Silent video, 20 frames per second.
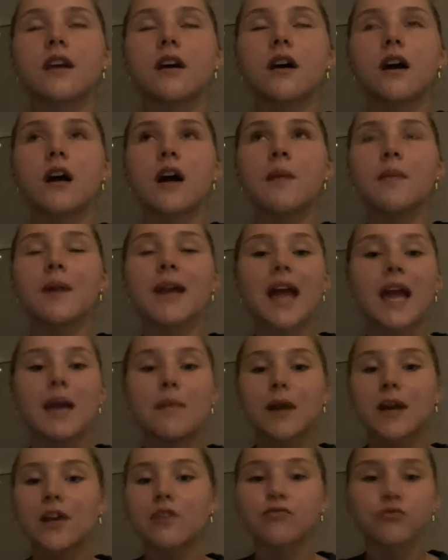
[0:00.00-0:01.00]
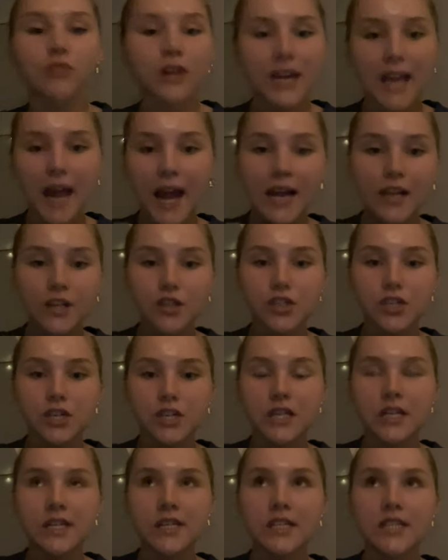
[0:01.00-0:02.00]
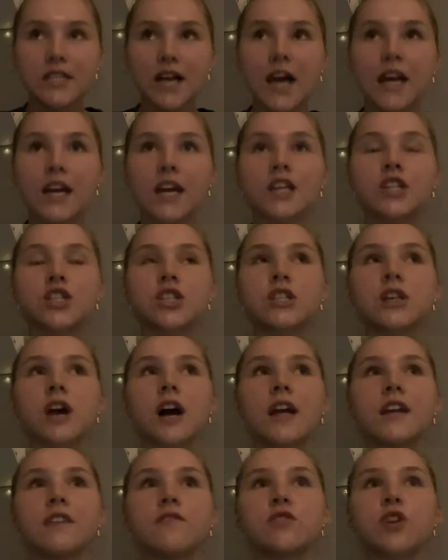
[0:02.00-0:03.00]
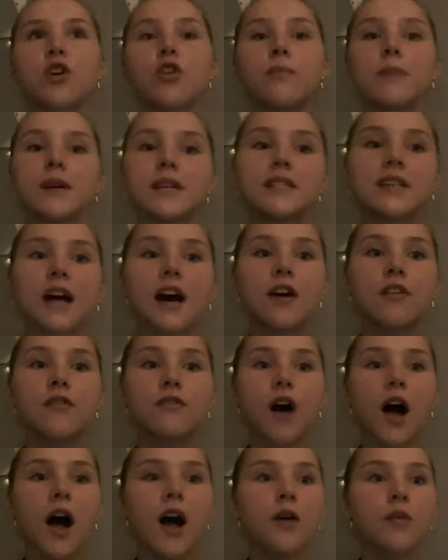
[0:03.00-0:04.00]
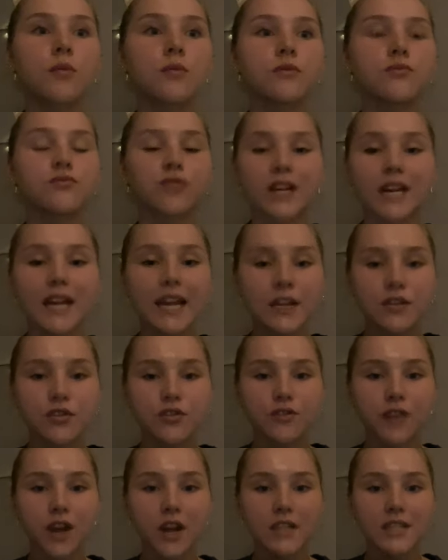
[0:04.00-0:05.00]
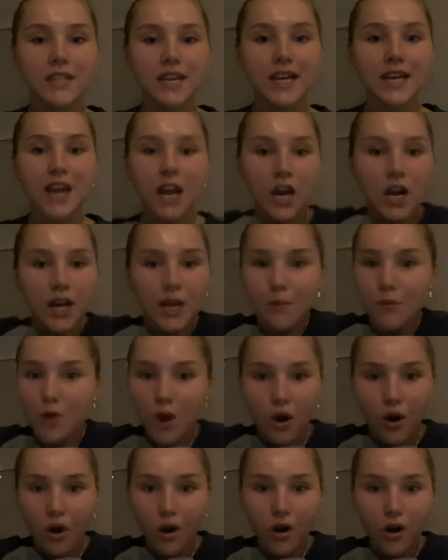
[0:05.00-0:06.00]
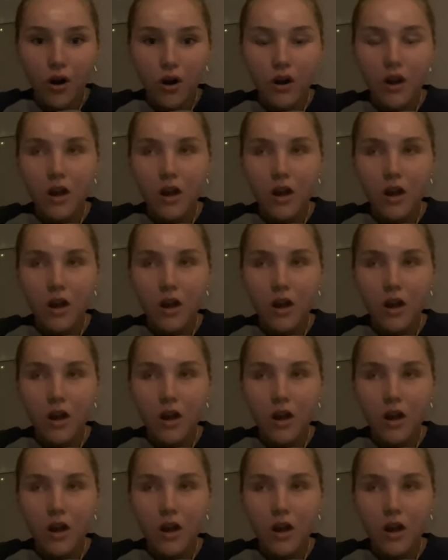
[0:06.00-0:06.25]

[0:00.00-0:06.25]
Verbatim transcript: I became like really anxious, and I just kind of told myself I was really introverted, and I am not.